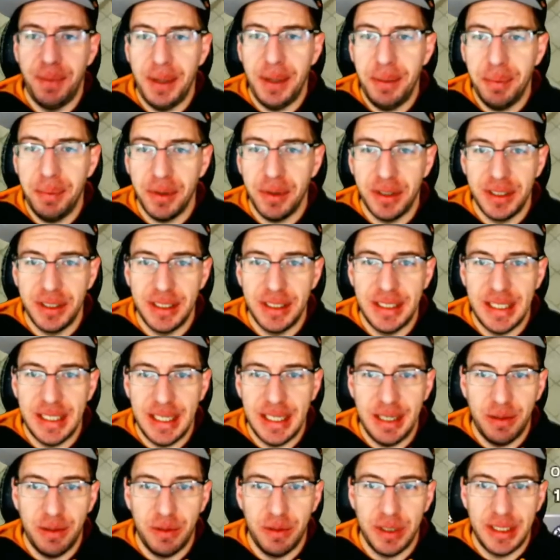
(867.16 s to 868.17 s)
people
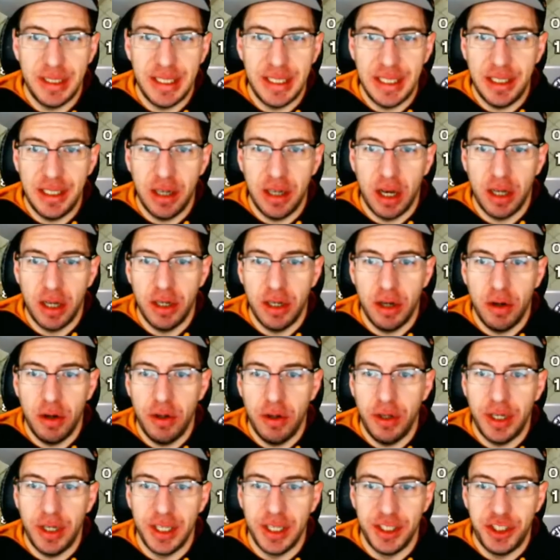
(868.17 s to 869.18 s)
did not know
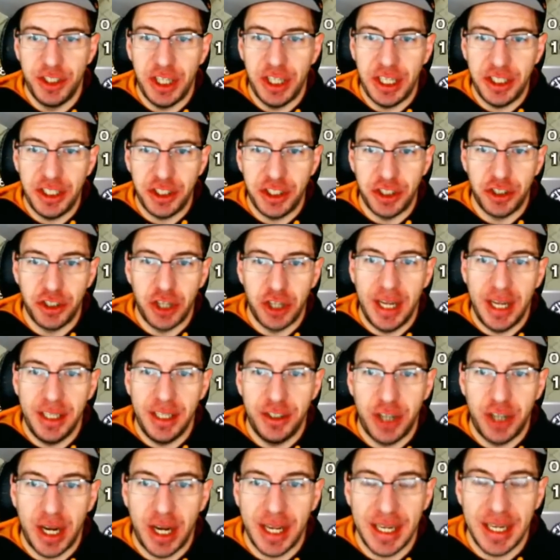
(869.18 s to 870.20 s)
you can change your
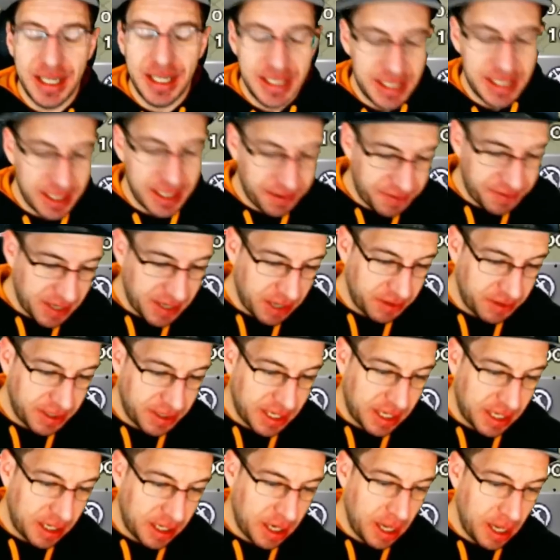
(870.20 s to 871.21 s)
dragon and stuff down
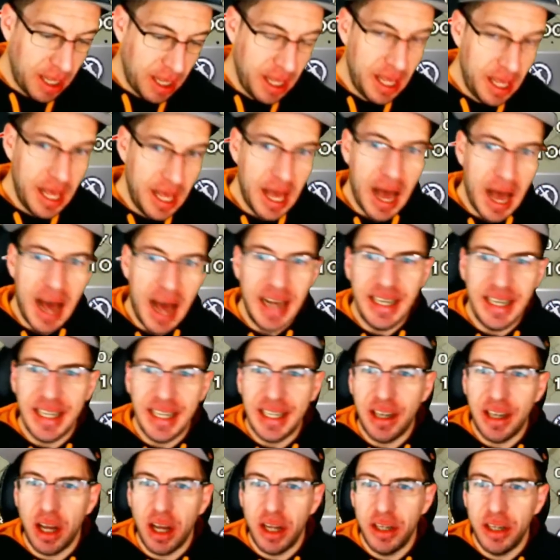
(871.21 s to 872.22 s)
there, I
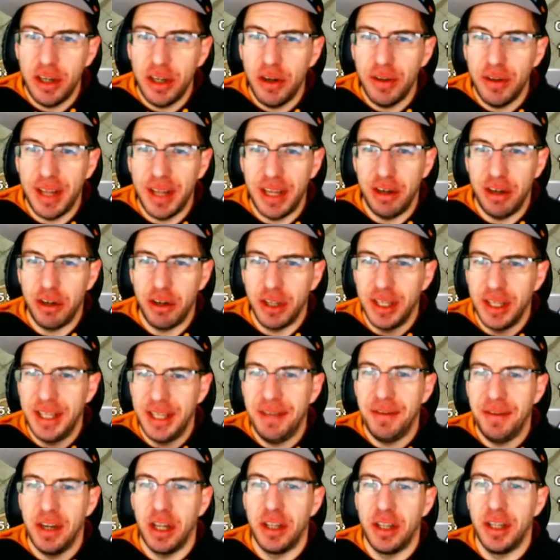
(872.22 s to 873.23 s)
did not know that you could
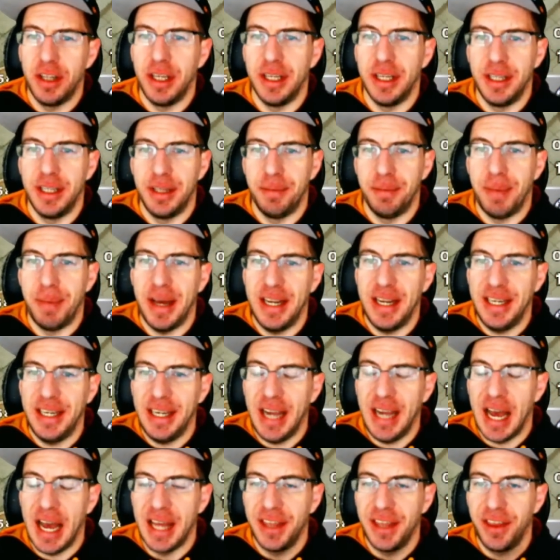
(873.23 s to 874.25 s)
leave it on the
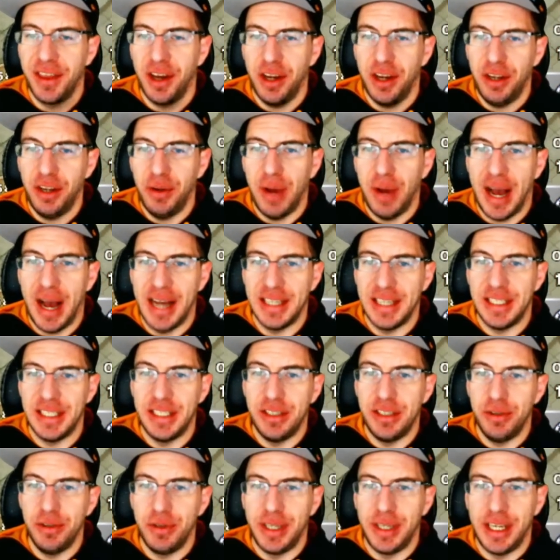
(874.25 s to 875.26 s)
pending. I thought you had to
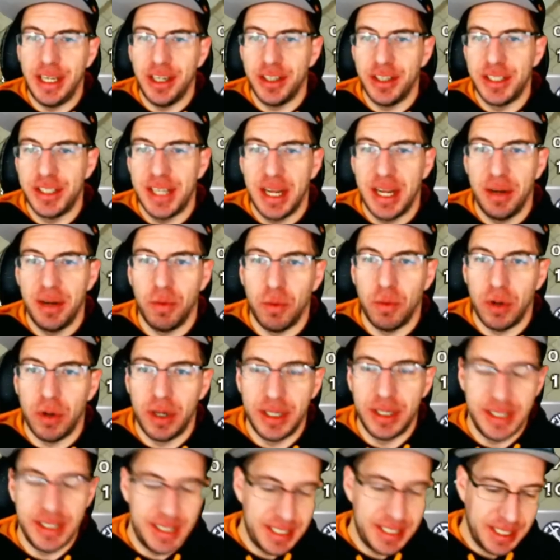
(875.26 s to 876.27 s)
do gear set
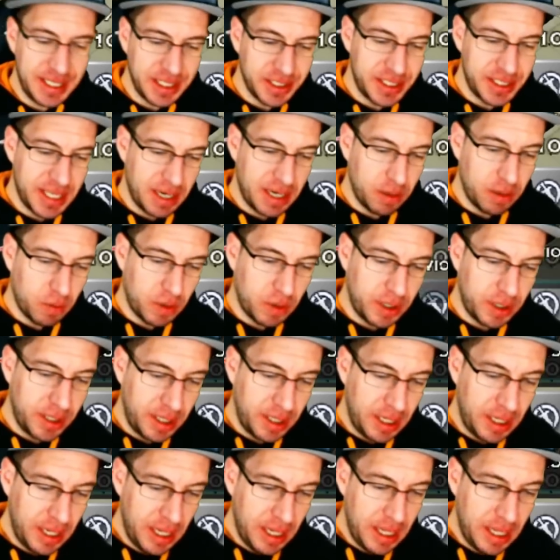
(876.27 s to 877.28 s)
1, skill set
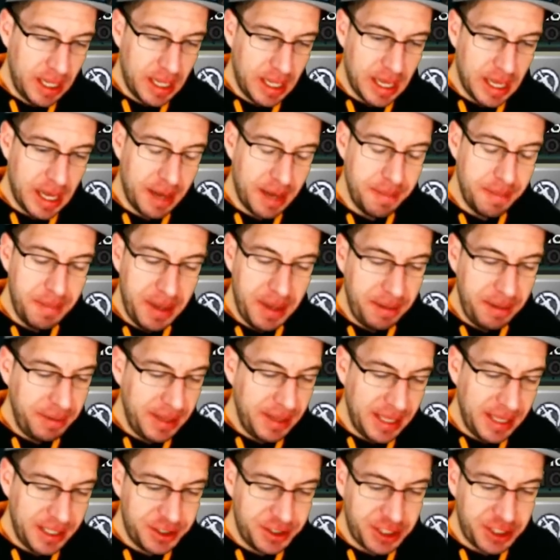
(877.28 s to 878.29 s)
1. Maybe
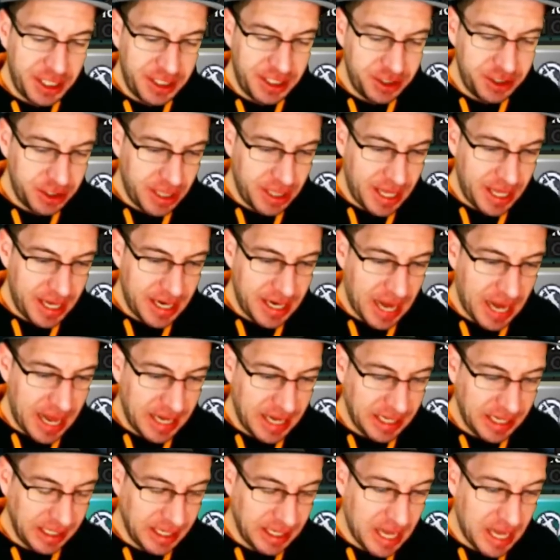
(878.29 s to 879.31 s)
they changed
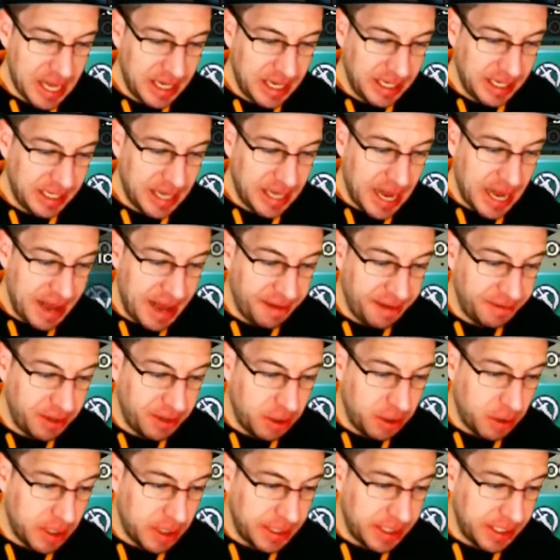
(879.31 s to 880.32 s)
that. I have
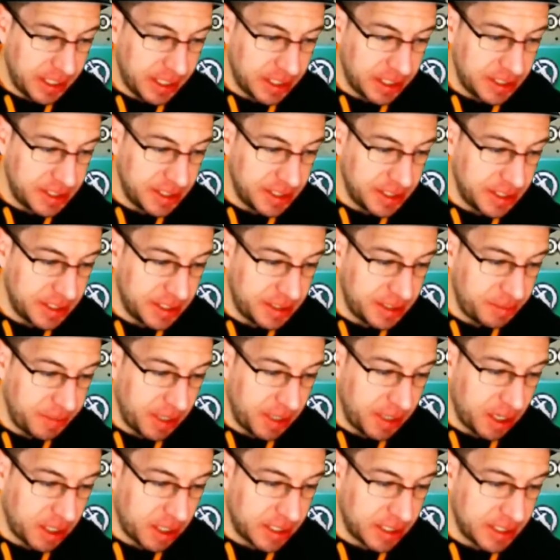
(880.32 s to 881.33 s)
no idea, to
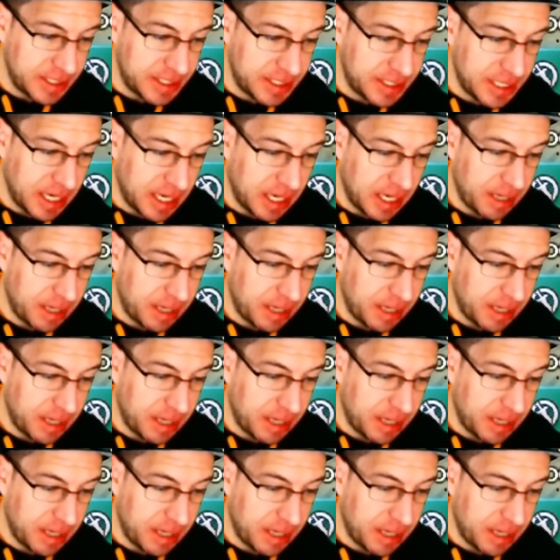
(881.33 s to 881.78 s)
be honest.